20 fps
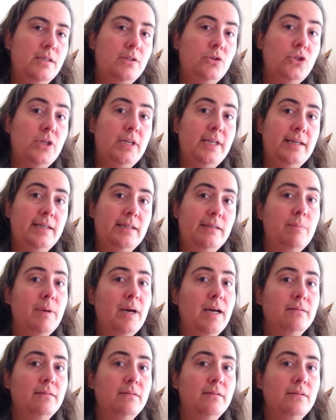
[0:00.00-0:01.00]
gilet
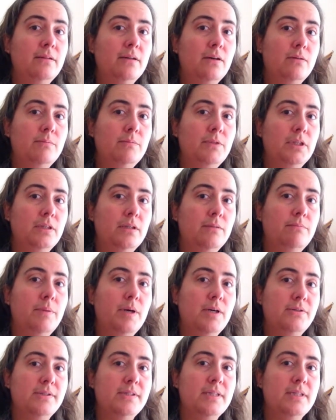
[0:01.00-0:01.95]
pattern that I'm going to post